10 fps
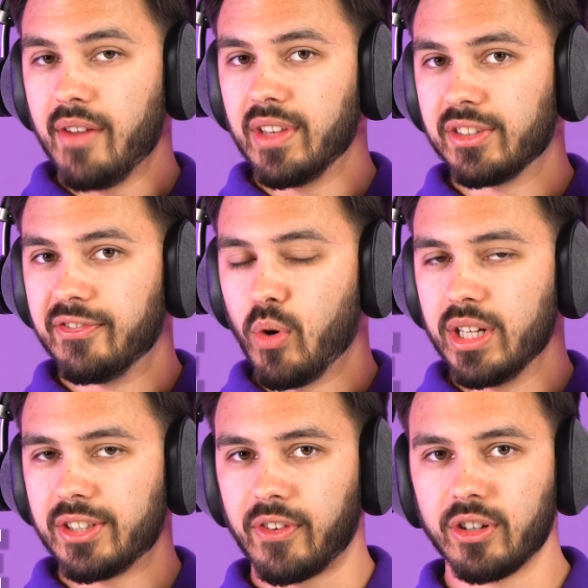have this
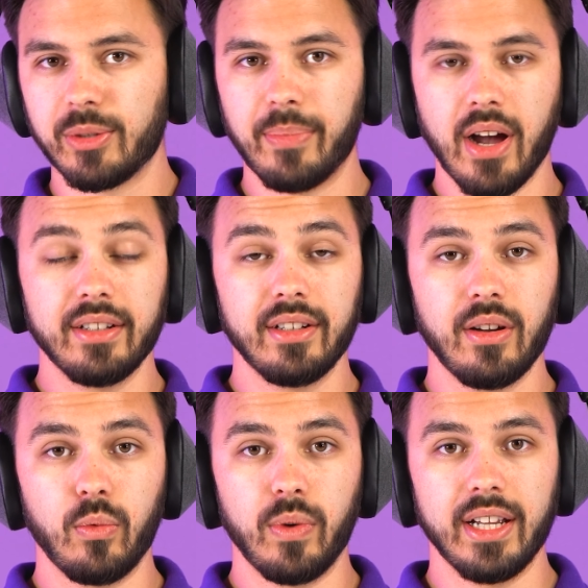voice first
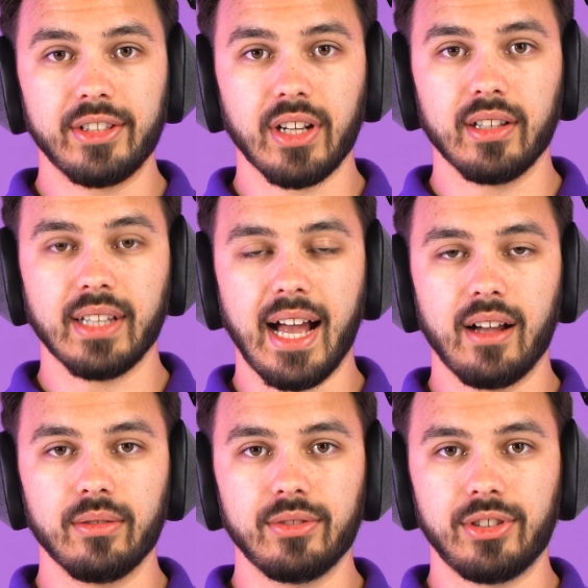button, which
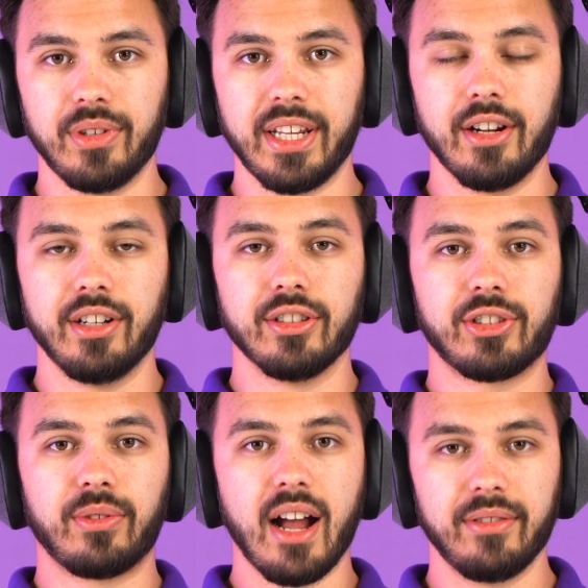allows you to hear your
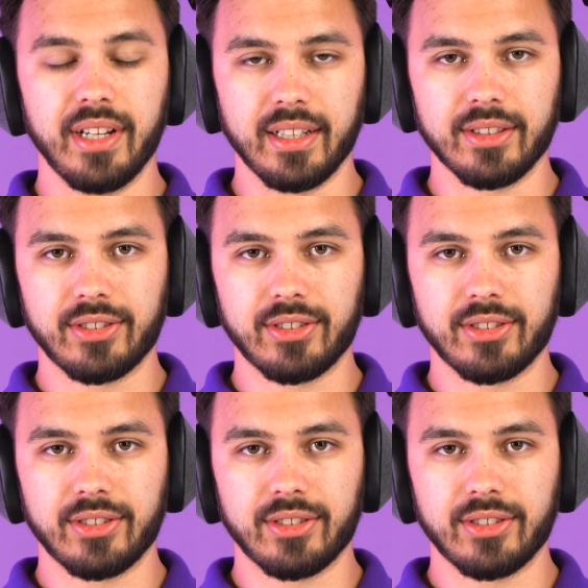surroundings.